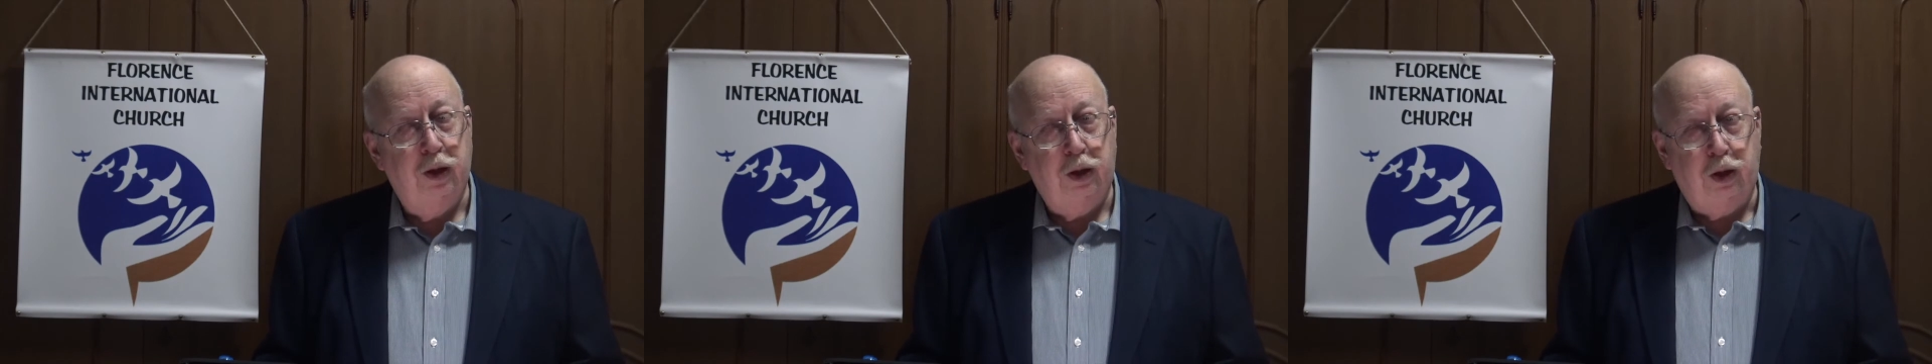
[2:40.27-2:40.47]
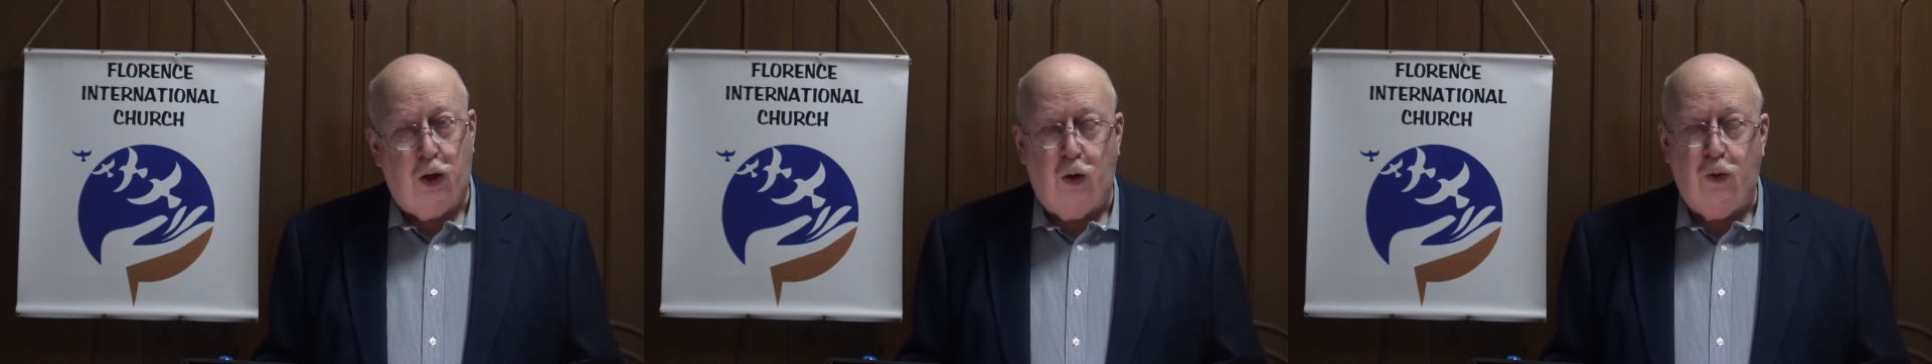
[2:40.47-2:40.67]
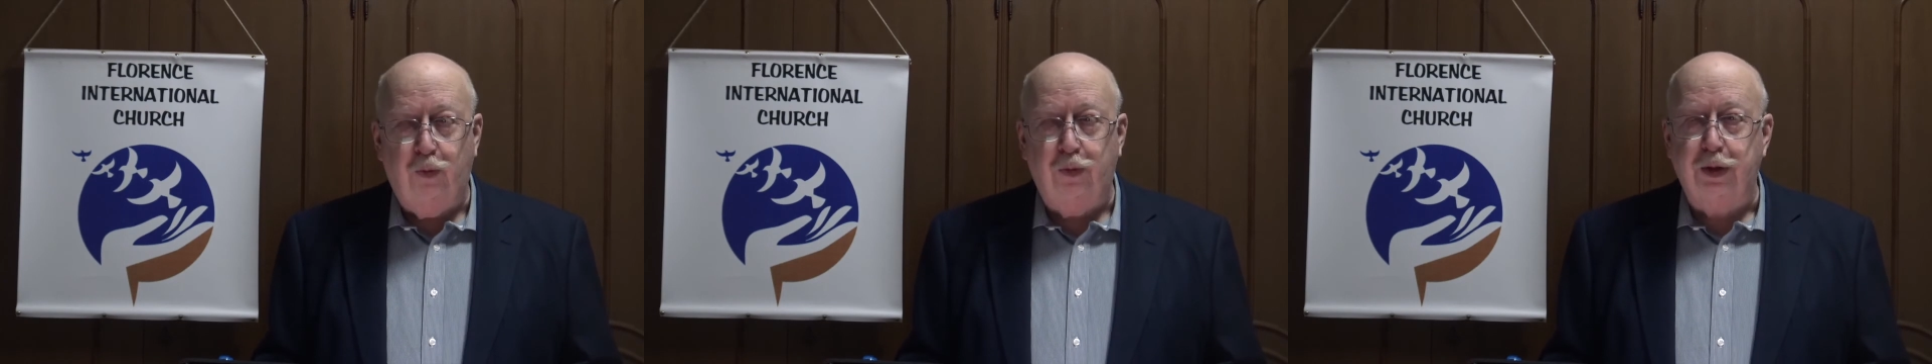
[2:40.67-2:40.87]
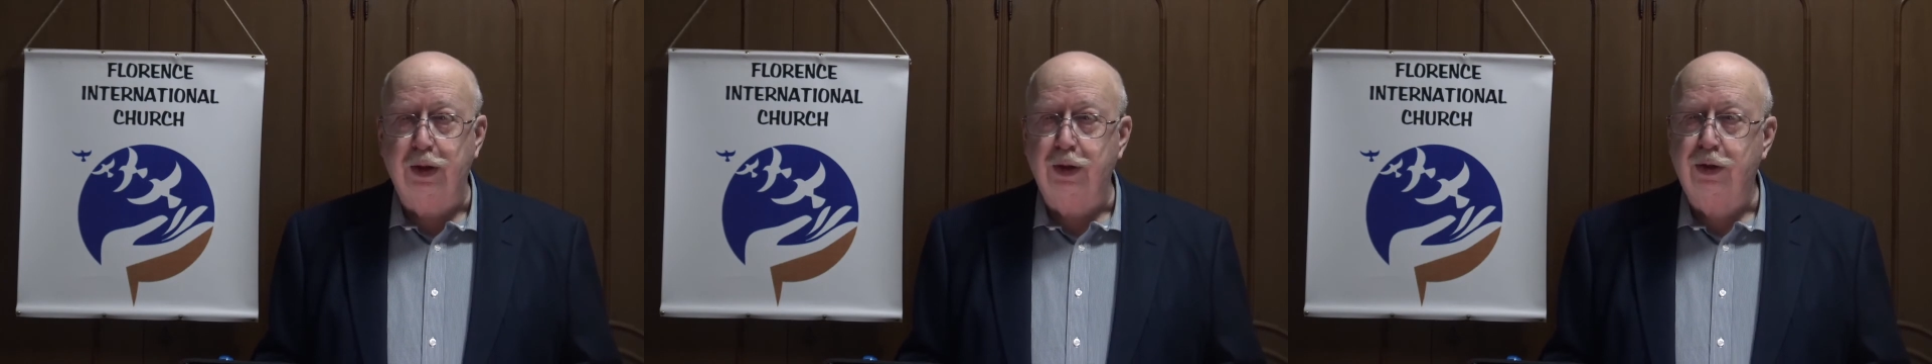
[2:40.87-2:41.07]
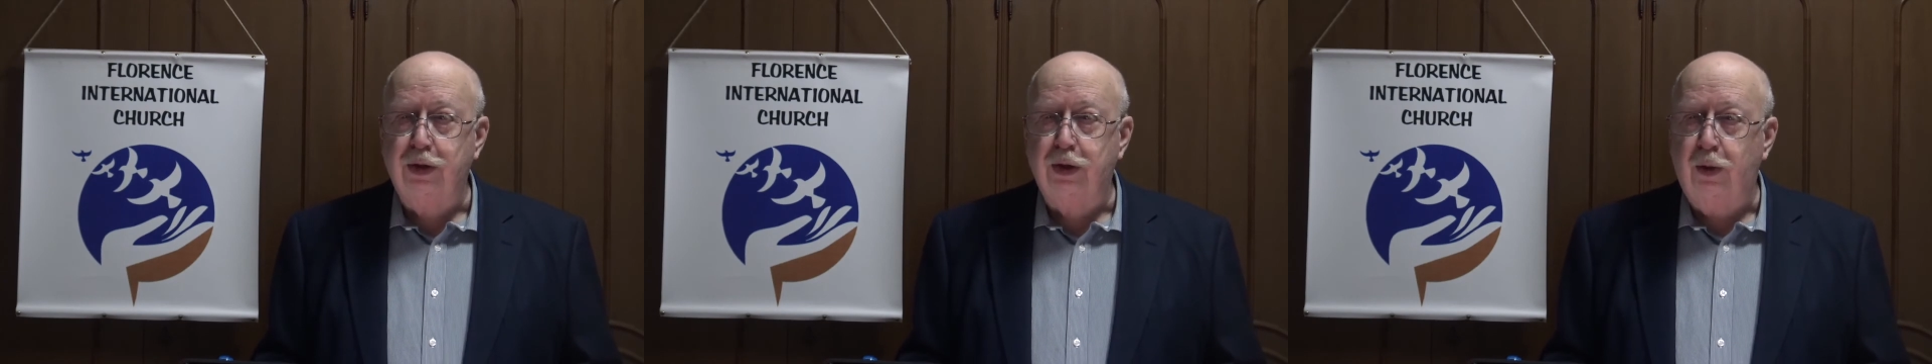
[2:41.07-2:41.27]
COVID
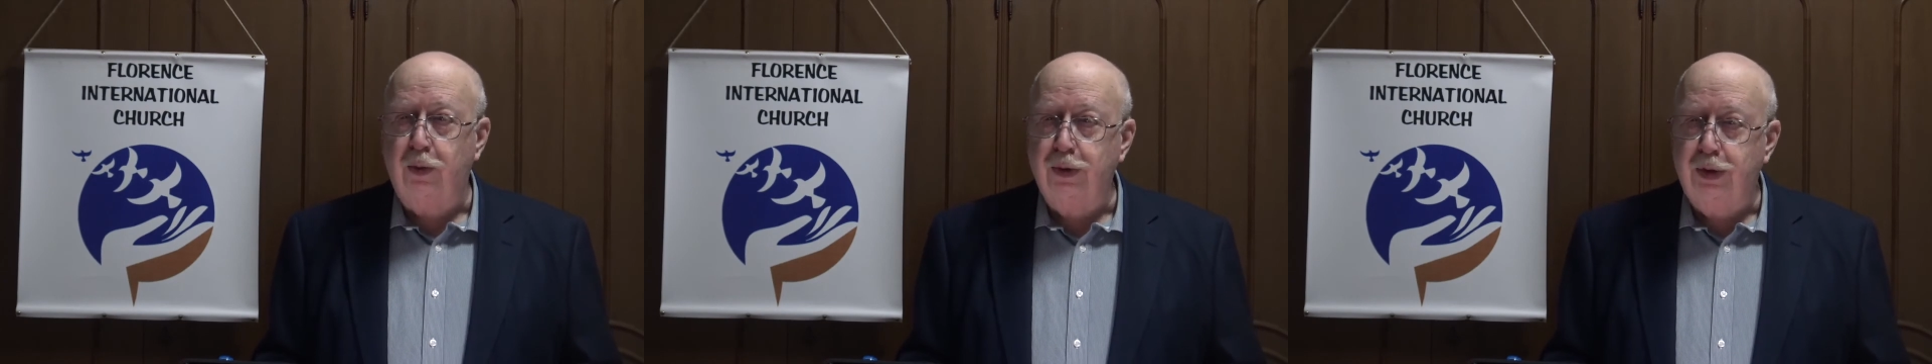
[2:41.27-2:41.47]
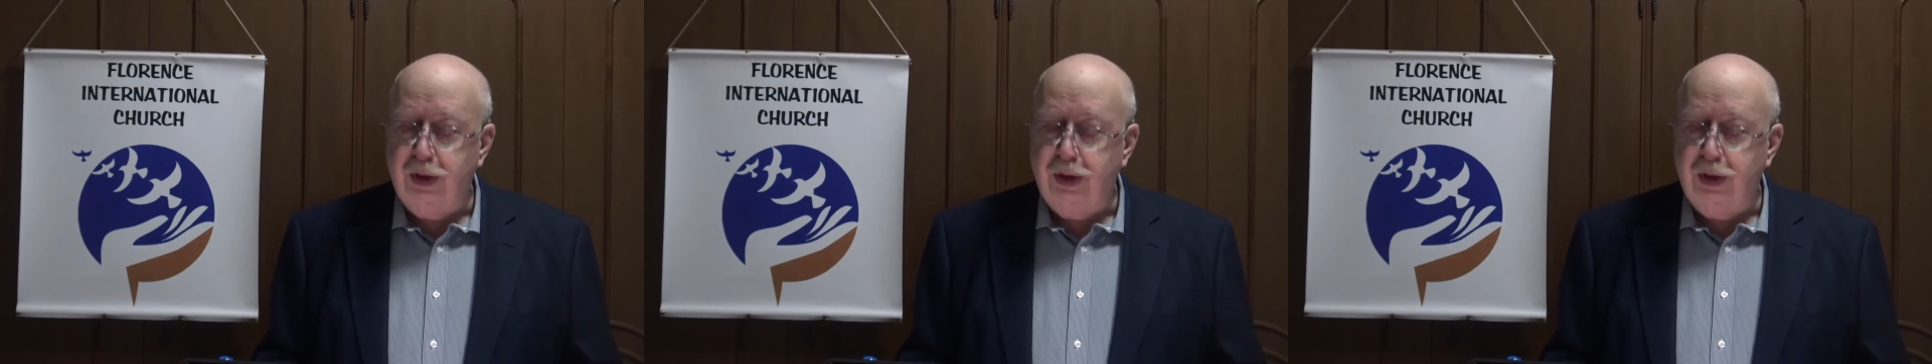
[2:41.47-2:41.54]
is so